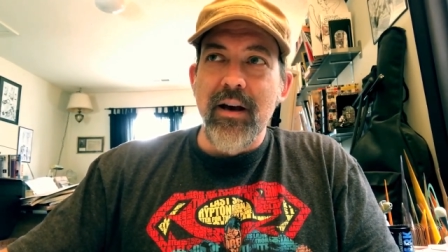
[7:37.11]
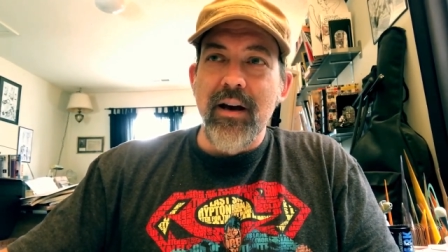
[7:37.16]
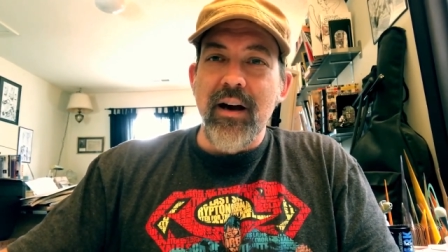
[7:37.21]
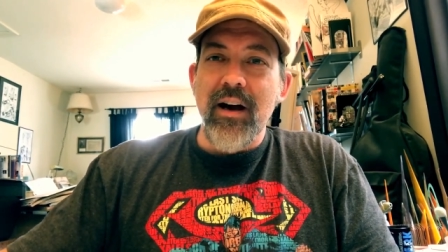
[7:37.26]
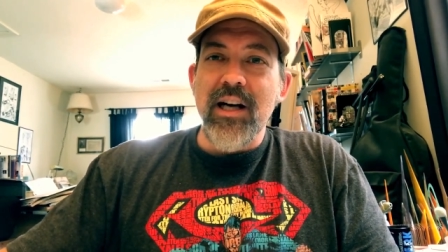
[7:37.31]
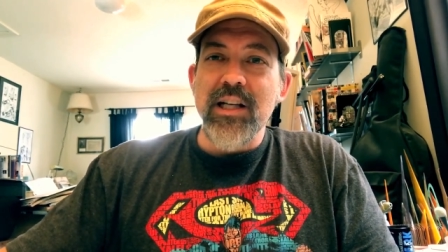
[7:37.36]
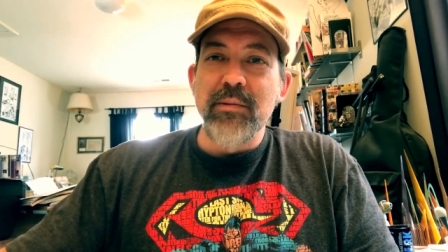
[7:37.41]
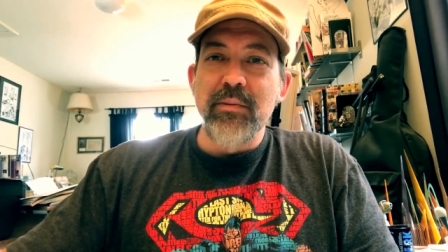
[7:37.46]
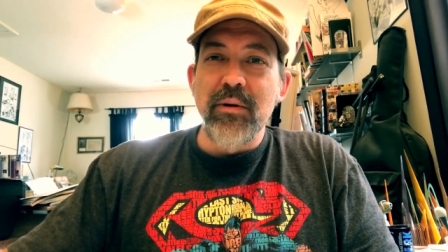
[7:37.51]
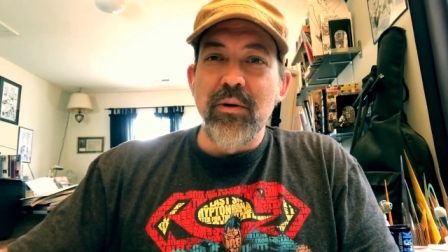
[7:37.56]

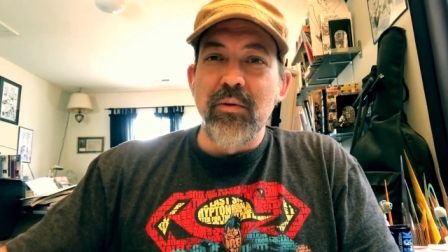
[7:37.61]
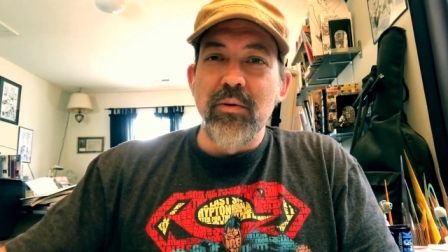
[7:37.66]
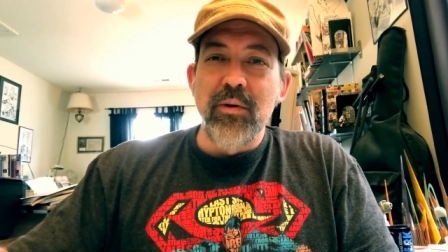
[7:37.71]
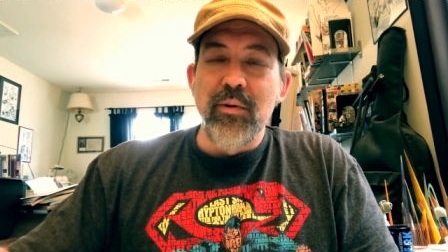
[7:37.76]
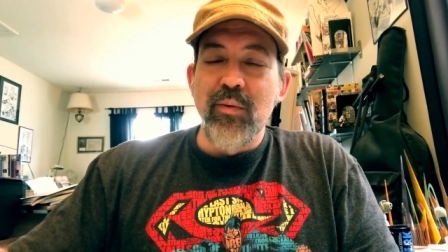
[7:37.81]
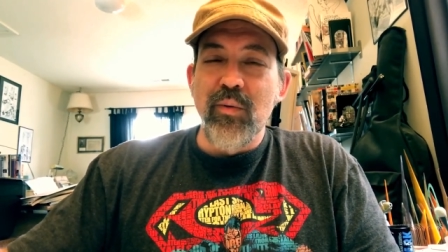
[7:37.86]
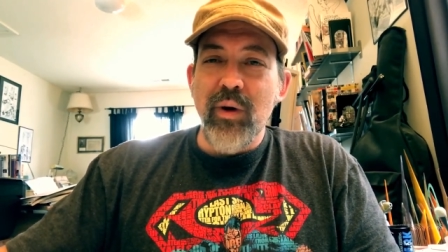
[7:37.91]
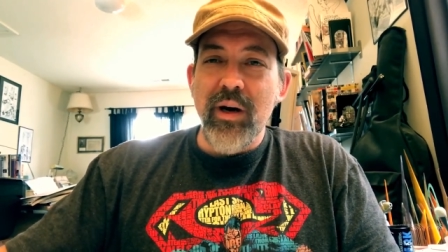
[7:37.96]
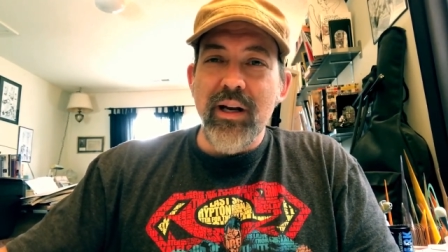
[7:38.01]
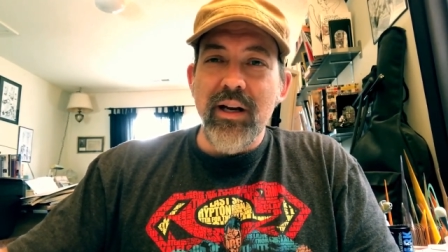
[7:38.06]
hospital
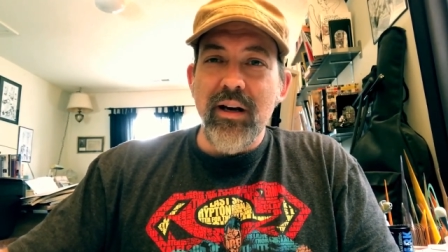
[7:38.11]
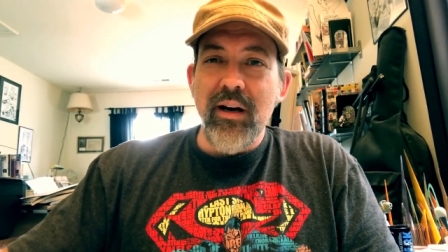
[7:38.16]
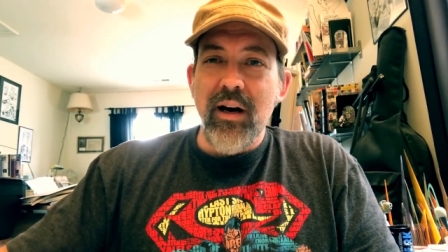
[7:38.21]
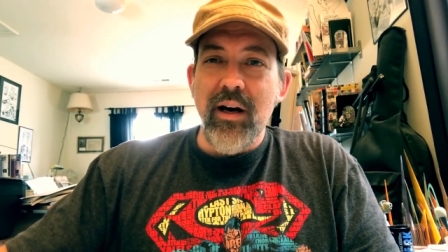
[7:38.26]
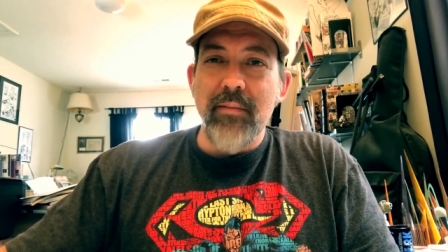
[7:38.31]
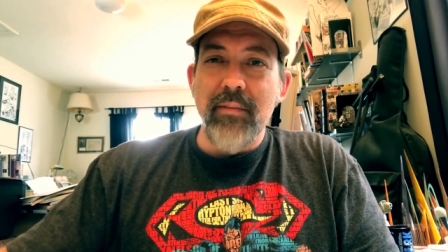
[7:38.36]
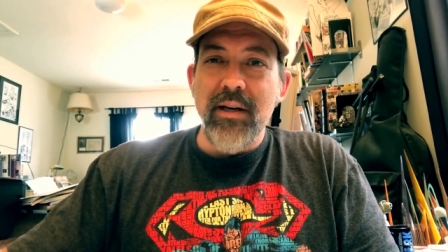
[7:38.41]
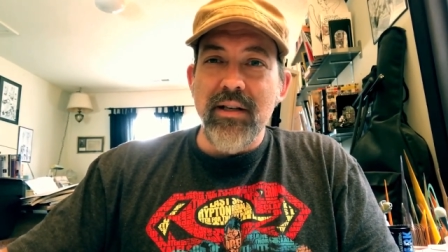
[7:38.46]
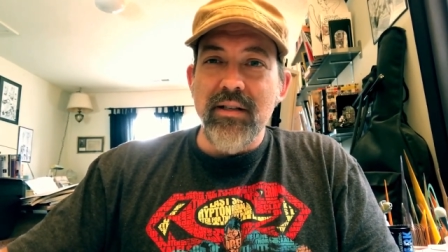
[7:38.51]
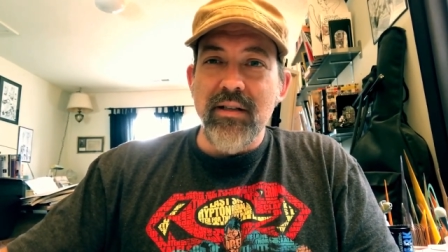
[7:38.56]
room waiting
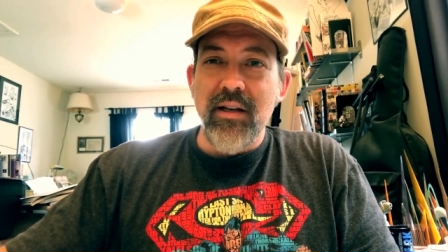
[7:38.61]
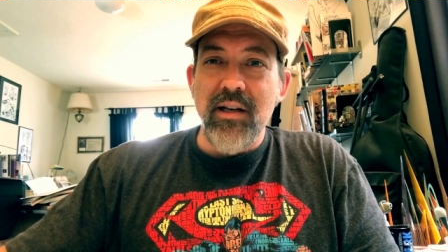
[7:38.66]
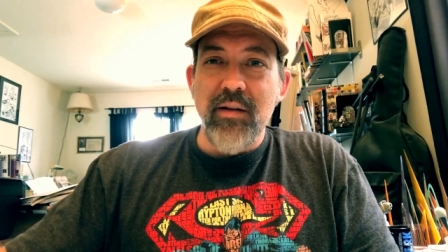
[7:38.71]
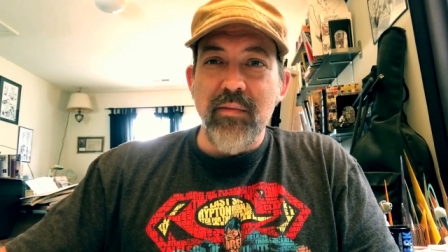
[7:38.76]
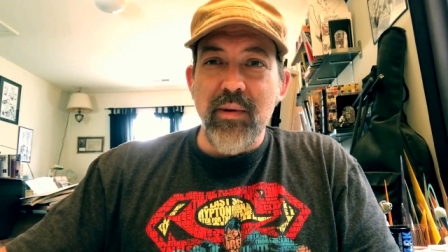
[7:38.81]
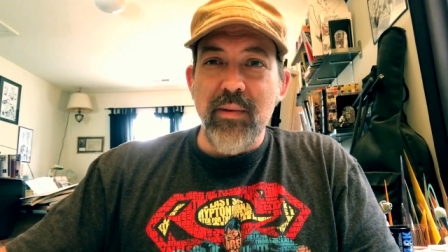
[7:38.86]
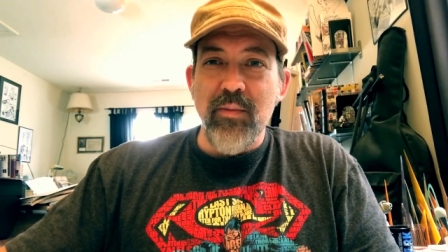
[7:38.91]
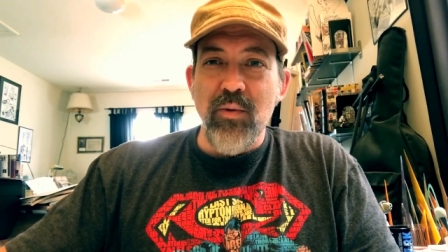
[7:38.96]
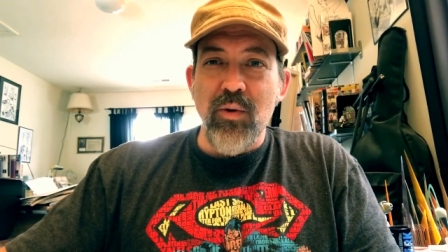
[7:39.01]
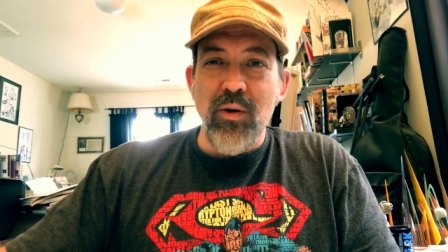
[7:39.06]
on my son to
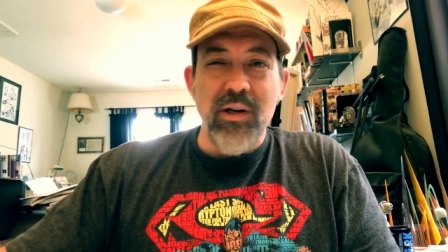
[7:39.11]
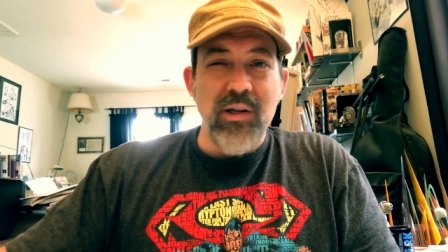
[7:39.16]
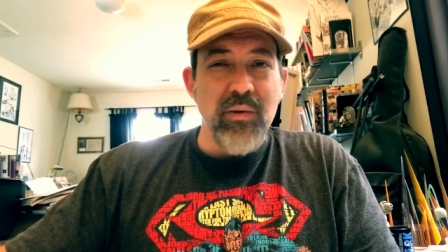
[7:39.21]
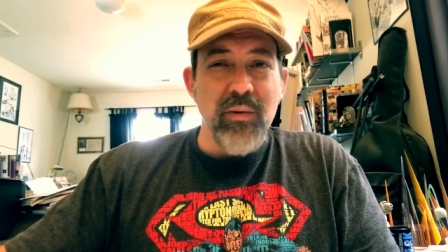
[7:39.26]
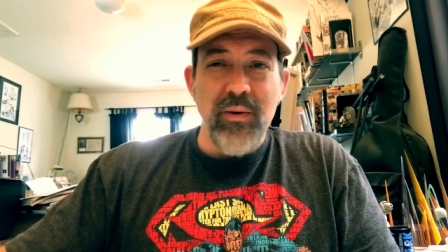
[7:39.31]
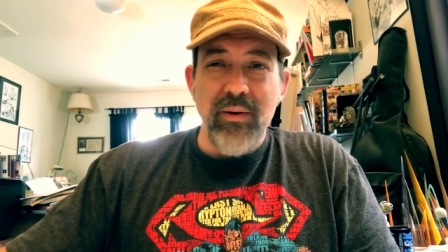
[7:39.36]
be born because we